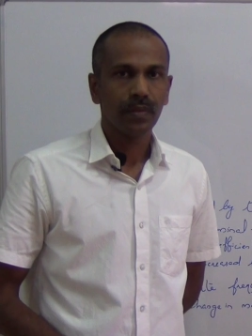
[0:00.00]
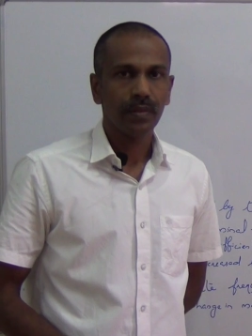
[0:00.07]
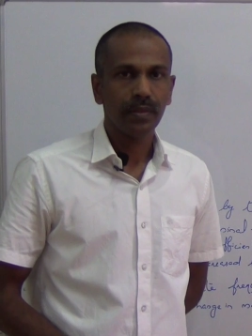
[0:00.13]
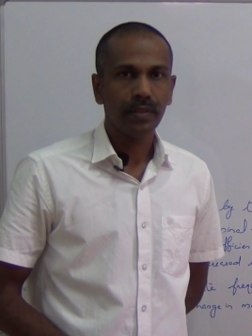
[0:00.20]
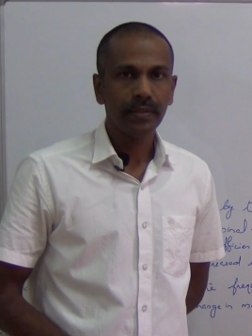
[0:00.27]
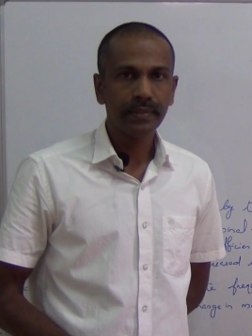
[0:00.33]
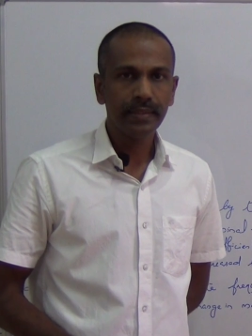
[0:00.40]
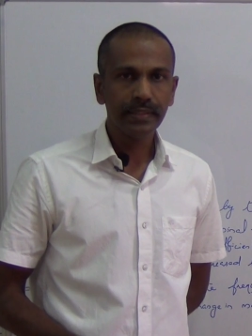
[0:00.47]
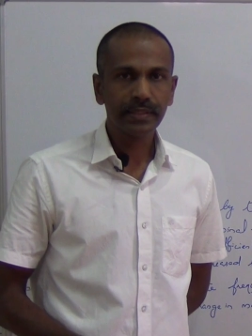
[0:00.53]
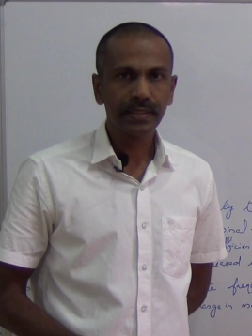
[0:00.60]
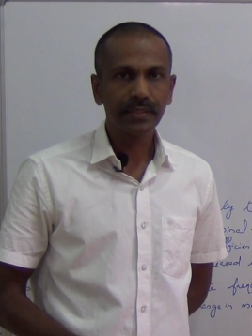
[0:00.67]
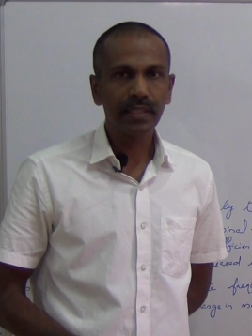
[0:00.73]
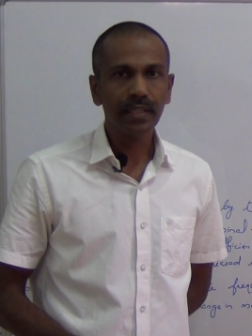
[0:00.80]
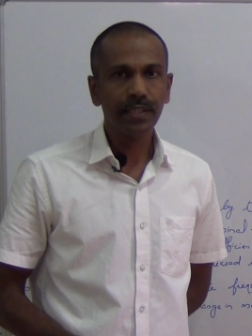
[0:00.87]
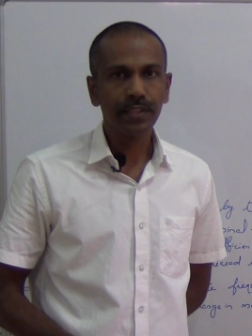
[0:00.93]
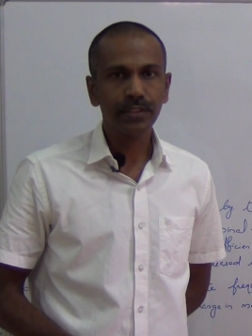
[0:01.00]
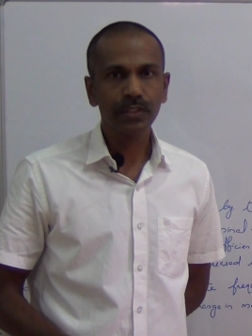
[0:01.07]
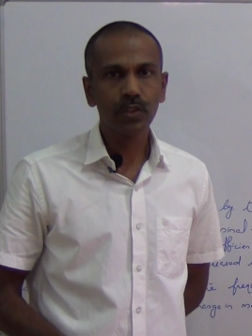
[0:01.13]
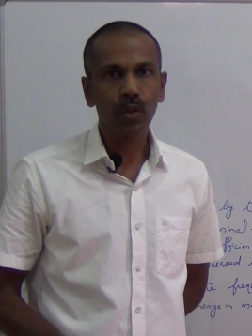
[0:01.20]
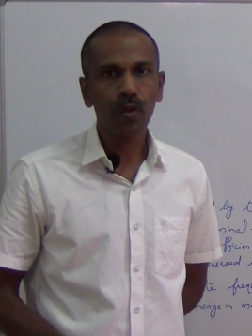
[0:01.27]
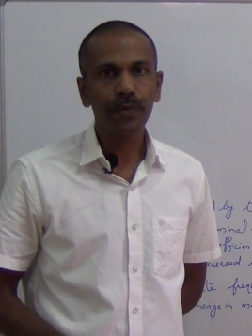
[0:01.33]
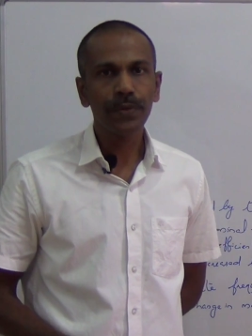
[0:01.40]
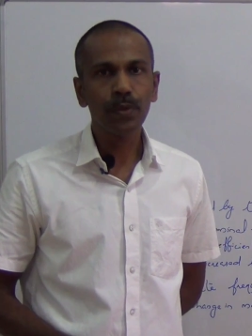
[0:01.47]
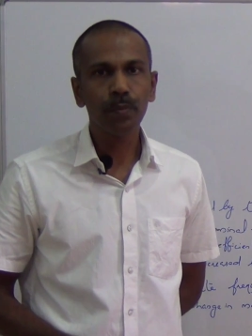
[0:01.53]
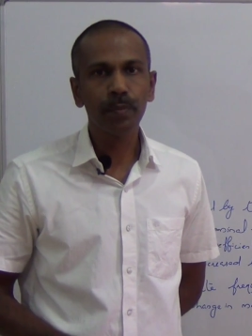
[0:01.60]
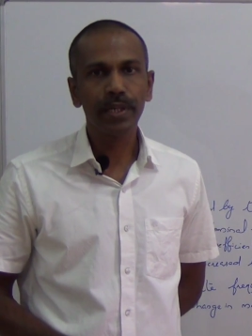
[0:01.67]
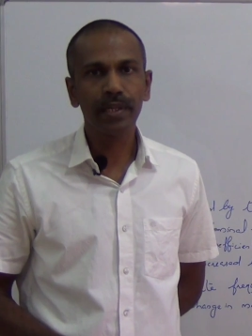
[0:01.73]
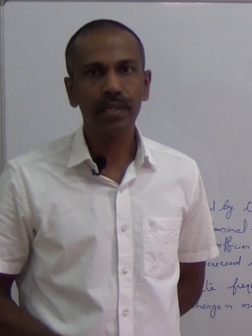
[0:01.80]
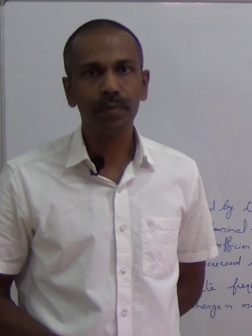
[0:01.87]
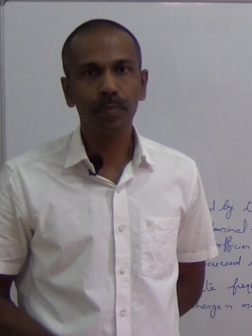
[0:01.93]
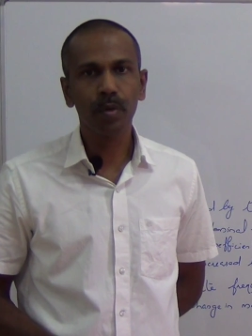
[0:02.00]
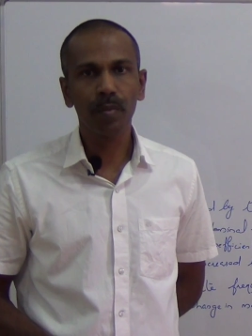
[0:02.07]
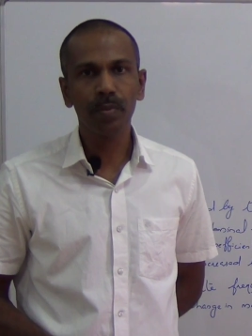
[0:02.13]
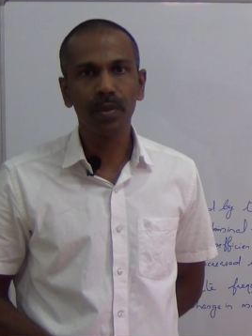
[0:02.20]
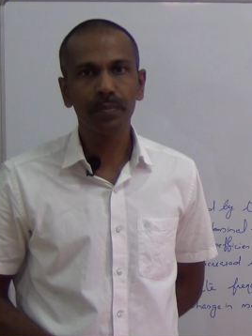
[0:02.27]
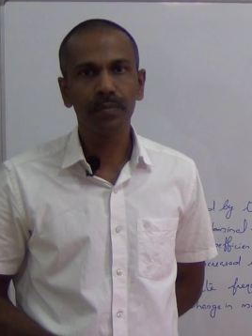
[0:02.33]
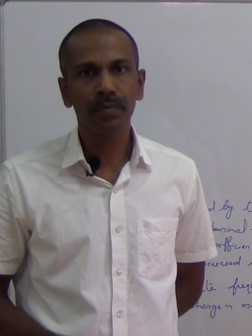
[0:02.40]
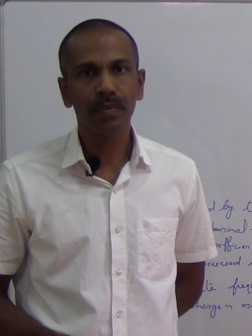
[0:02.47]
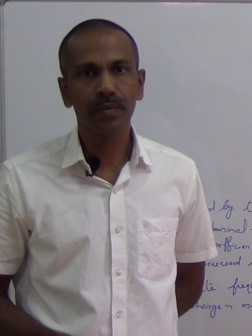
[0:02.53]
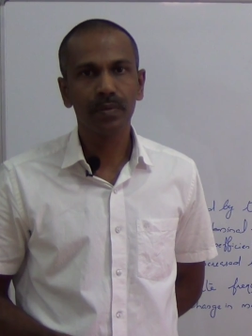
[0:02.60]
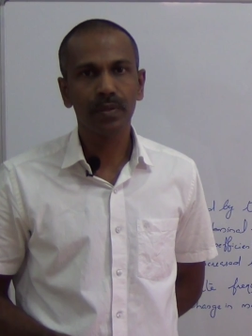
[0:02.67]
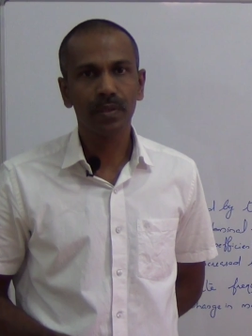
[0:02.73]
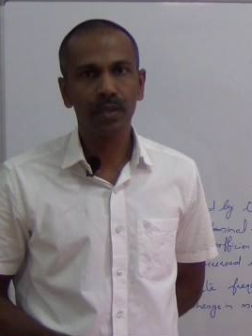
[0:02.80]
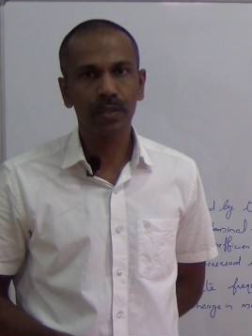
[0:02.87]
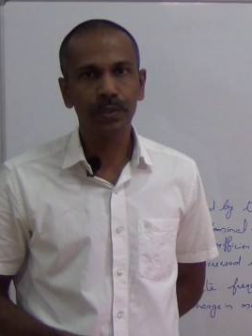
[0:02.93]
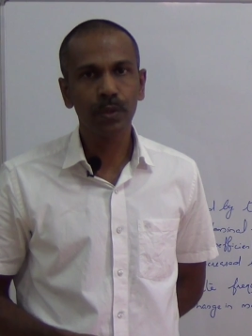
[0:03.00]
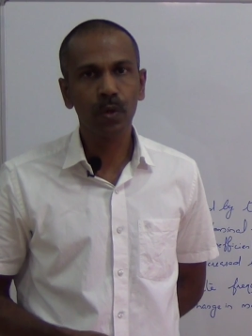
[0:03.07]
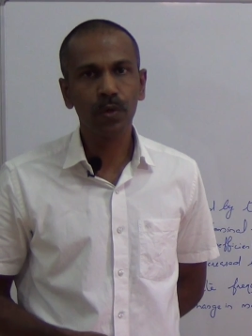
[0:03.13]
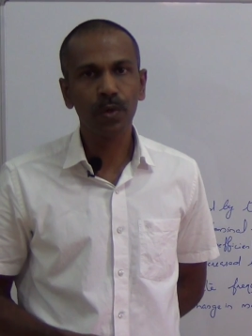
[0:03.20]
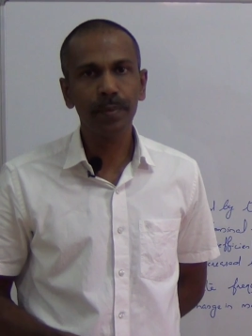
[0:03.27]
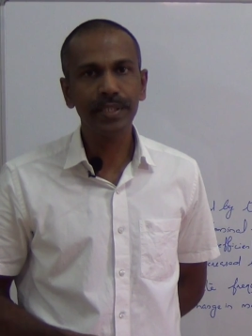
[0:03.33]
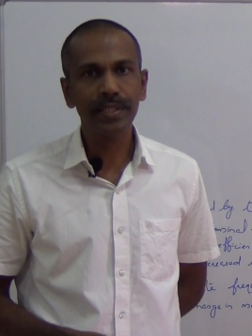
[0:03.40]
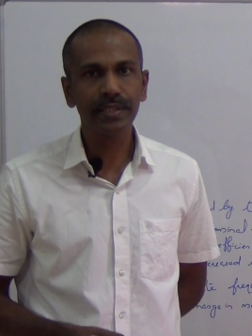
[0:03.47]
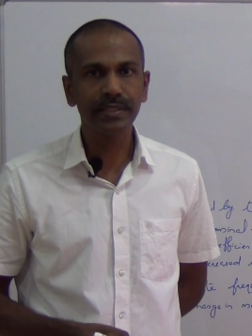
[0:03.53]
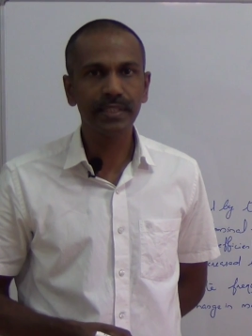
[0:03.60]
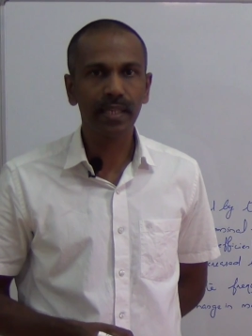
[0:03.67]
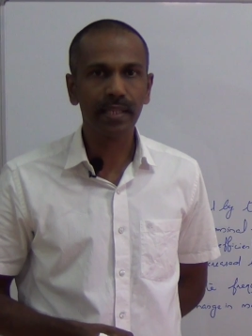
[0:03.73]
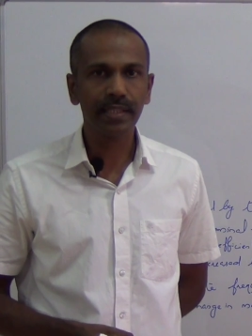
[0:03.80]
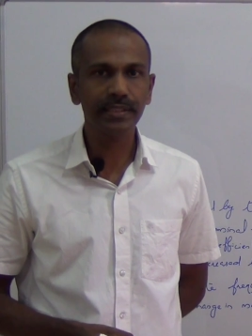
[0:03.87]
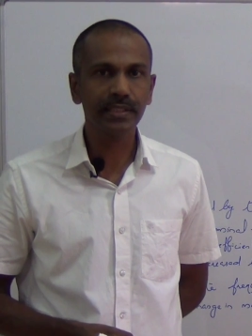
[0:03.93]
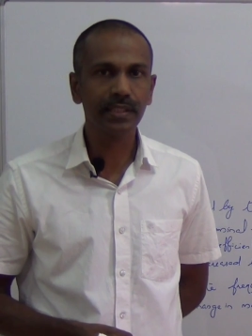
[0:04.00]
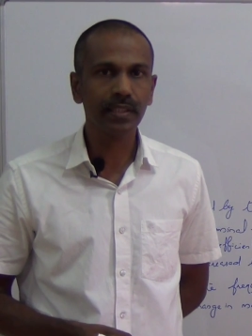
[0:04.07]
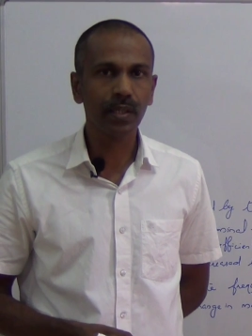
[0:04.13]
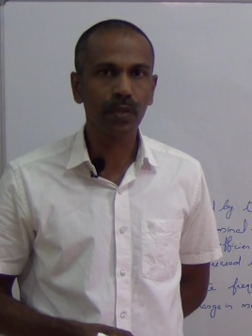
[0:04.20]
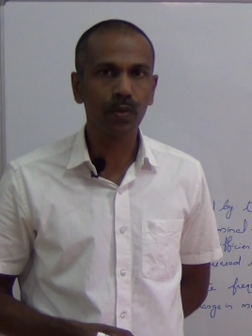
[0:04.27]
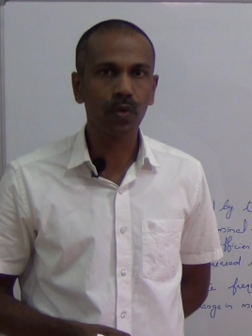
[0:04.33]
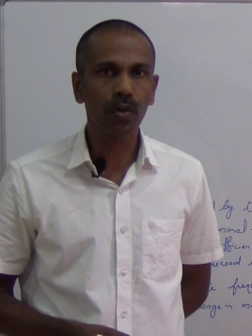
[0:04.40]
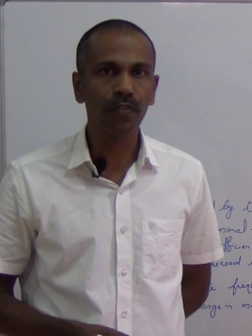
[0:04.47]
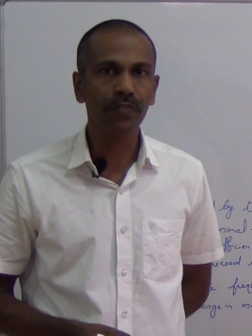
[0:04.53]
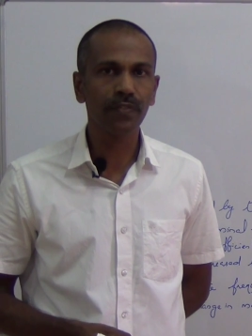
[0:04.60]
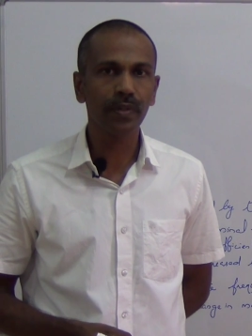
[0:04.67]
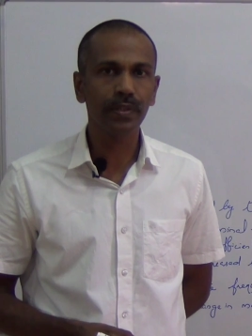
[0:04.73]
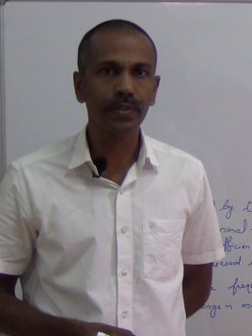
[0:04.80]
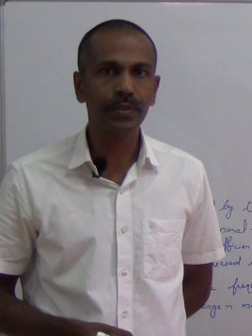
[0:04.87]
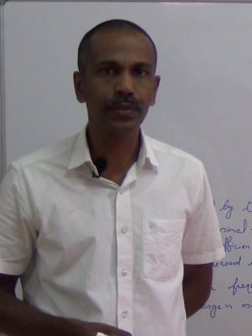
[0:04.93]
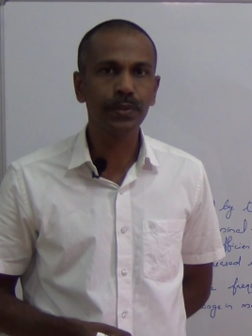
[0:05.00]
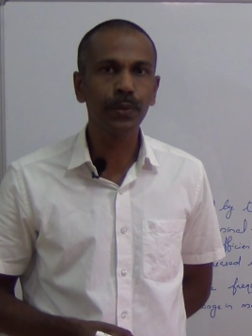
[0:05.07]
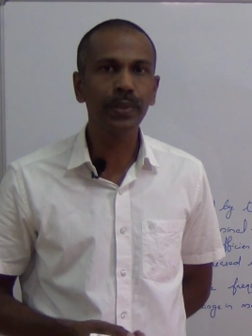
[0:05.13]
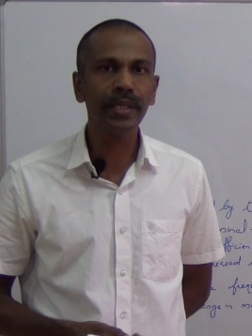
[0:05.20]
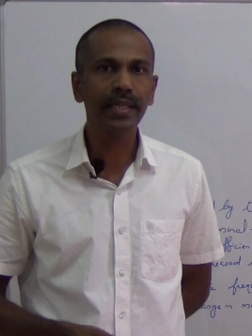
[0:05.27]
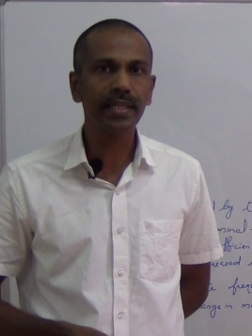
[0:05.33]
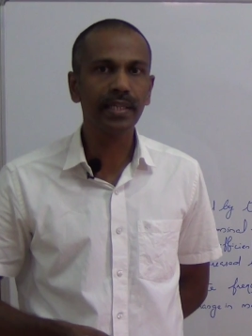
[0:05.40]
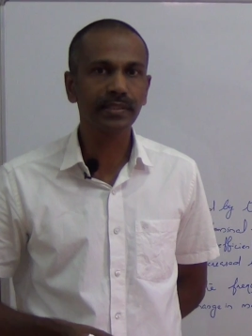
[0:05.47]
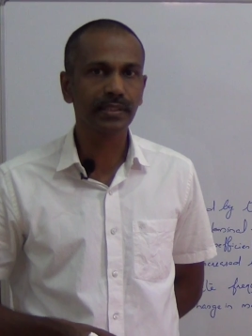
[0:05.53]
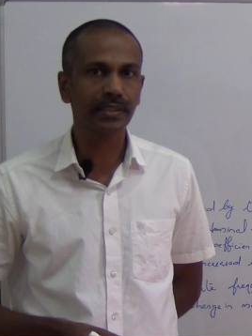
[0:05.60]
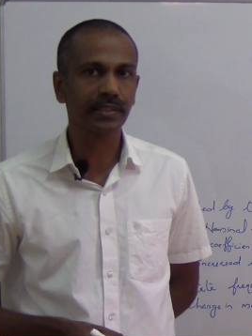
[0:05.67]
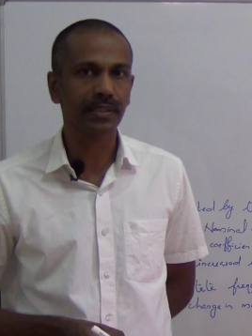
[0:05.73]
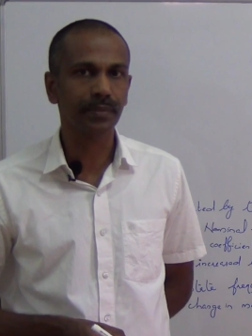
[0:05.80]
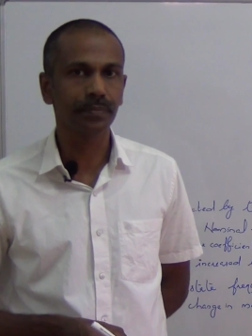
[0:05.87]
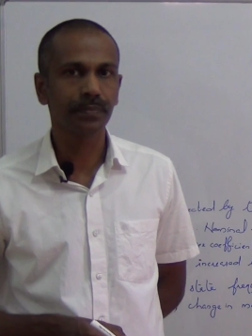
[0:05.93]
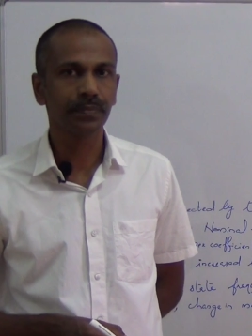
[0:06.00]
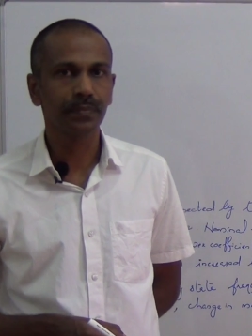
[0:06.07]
In this session, let us solve a numerical problem on the automatic generation control of two-area system.